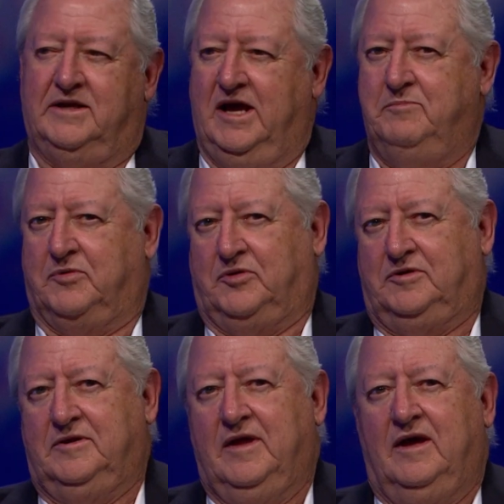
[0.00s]
in
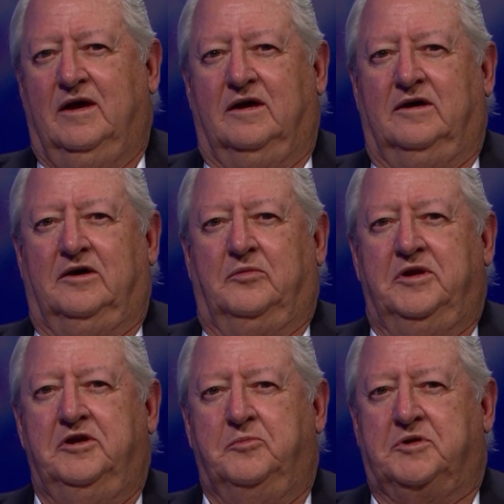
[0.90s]
April,
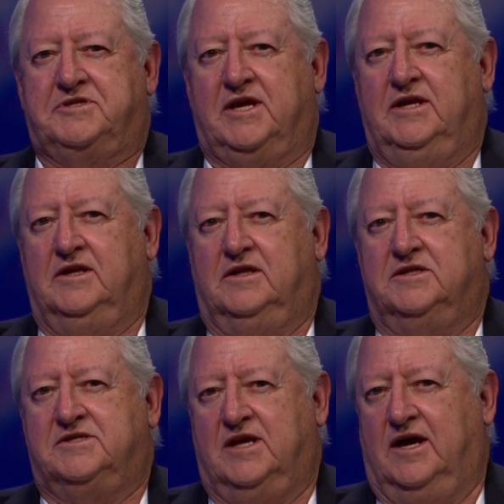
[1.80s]
when you presented
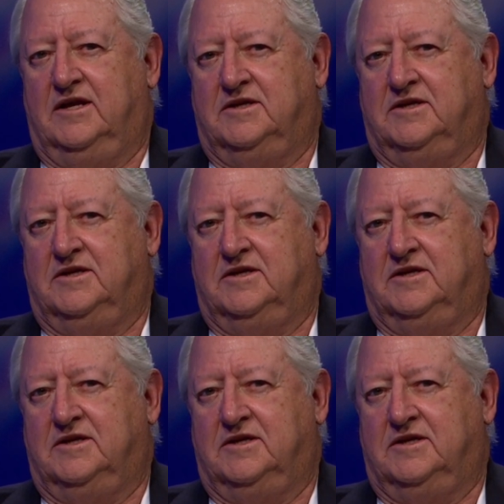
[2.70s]
this data